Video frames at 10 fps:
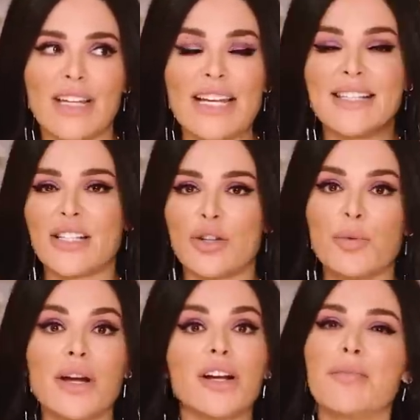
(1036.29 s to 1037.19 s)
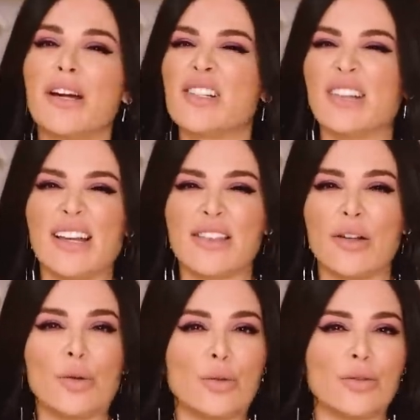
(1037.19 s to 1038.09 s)
easy to wear compared to like
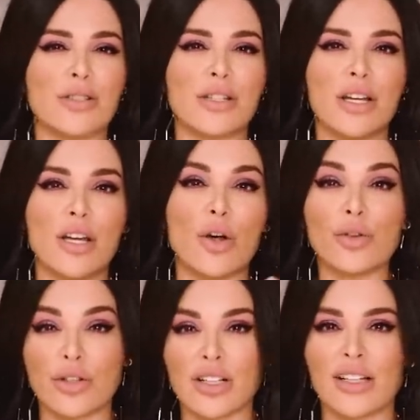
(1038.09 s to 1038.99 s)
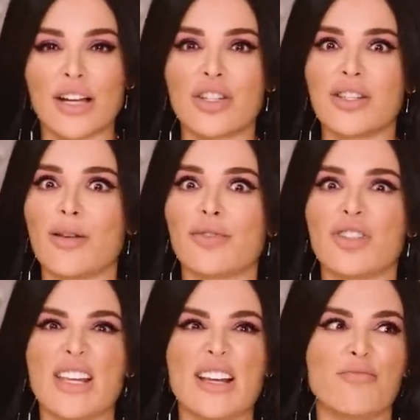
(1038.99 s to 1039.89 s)
the older collections that were
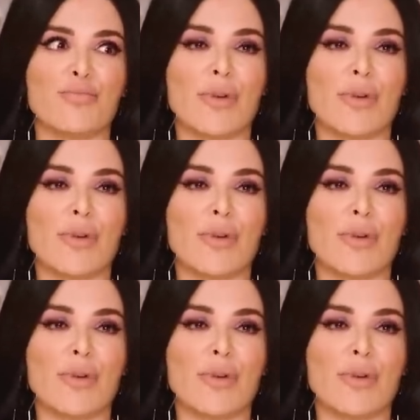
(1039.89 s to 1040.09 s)
just like